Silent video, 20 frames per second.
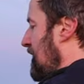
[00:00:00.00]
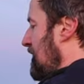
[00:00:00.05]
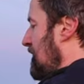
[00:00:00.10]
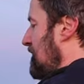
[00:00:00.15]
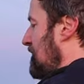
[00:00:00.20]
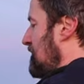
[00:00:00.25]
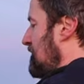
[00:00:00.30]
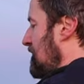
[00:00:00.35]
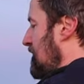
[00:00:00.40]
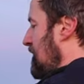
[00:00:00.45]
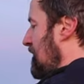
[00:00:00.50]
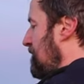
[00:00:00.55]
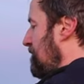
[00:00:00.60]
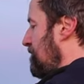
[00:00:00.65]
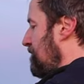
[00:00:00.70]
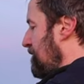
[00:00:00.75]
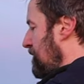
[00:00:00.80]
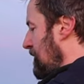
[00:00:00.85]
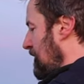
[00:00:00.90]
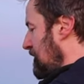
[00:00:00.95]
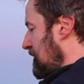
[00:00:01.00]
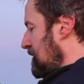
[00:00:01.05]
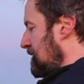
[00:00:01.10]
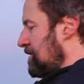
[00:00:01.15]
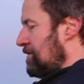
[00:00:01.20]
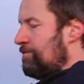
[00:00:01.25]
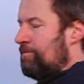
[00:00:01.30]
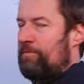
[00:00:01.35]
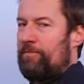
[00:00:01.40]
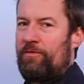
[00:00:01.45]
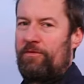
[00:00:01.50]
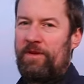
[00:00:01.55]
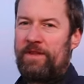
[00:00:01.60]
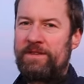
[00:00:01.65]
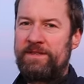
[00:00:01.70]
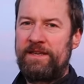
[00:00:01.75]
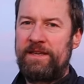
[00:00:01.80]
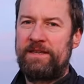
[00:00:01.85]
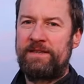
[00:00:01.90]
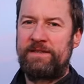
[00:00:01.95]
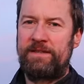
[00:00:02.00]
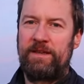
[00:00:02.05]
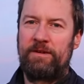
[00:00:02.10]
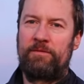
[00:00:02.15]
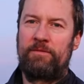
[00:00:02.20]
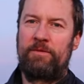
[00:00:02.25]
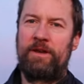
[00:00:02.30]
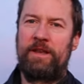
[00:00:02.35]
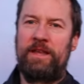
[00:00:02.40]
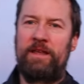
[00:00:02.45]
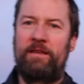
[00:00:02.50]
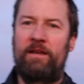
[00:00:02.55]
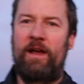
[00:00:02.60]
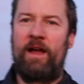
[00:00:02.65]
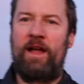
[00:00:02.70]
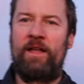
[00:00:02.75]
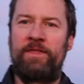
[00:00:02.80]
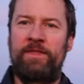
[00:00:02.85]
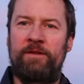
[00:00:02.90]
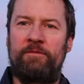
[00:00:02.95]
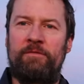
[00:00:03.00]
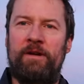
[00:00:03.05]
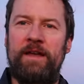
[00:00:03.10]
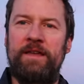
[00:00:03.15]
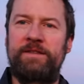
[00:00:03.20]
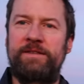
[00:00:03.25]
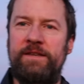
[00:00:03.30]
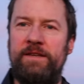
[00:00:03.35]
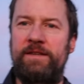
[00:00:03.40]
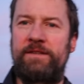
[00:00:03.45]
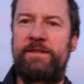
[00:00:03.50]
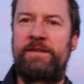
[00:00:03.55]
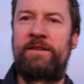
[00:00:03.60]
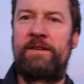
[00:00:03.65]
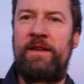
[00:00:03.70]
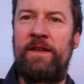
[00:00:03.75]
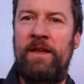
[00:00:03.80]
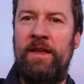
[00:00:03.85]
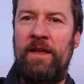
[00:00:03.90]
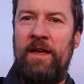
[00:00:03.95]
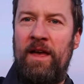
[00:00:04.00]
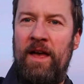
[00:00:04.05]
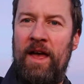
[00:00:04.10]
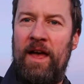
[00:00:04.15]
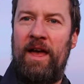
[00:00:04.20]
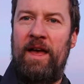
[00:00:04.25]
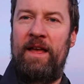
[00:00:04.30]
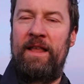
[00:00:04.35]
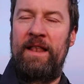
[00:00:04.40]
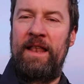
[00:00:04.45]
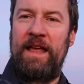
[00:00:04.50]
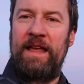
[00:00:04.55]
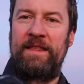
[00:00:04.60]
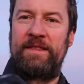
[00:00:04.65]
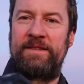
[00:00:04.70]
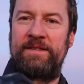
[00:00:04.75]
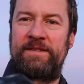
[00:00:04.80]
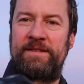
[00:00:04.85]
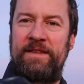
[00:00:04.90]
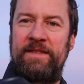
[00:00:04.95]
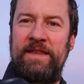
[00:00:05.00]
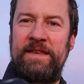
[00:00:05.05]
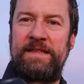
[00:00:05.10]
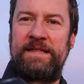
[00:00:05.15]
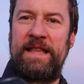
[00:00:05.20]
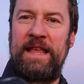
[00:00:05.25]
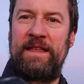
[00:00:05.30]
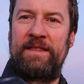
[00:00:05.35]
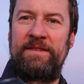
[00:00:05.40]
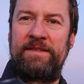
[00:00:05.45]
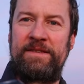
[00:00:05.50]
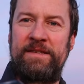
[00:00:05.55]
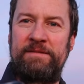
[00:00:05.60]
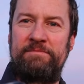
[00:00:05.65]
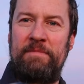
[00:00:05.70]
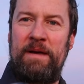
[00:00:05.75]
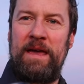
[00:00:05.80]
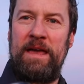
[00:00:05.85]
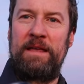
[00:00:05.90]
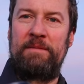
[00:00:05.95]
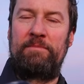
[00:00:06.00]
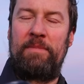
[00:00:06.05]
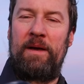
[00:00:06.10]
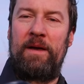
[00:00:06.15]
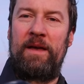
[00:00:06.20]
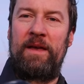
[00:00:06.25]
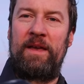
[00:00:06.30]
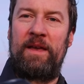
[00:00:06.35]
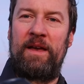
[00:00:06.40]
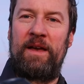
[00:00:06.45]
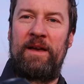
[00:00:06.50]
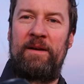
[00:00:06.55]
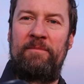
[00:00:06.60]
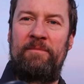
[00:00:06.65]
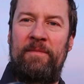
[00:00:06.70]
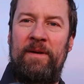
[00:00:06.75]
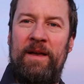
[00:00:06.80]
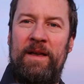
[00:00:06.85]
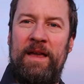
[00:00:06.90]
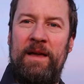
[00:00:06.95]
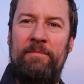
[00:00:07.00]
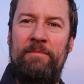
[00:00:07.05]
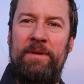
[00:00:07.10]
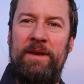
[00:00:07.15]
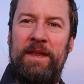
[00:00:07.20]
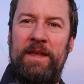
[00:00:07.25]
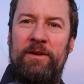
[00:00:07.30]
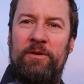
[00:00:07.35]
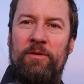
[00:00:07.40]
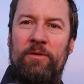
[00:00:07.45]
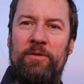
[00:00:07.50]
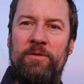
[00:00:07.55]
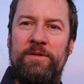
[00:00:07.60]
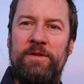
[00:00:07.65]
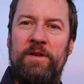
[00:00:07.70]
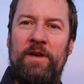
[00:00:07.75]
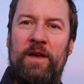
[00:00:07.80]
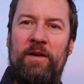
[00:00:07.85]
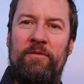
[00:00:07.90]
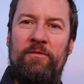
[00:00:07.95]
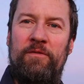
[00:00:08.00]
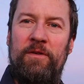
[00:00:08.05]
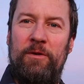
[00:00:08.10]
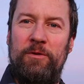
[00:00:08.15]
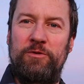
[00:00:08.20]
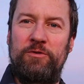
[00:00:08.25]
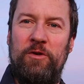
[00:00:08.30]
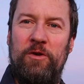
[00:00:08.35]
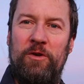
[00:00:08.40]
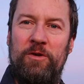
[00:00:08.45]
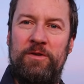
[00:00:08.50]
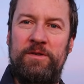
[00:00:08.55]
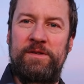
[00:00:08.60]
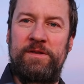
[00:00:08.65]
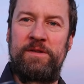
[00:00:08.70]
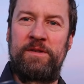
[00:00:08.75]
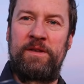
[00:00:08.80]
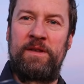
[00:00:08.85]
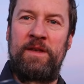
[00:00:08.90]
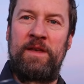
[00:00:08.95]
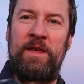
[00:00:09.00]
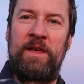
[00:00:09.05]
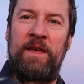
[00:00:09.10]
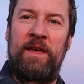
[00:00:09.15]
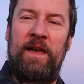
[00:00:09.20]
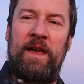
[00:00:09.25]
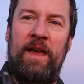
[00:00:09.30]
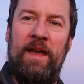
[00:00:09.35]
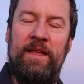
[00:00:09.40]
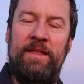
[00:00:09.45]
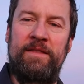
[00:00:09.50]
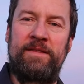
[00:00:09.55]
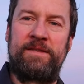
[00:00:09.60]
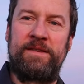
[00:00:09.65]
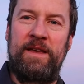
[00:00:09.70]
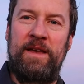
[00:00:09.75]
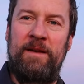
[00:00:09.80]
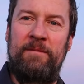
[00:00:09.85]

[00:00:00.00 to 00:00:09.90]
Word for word: and this is a fantastic, really underrated lens. So this lens is made by a company called Viltrox, and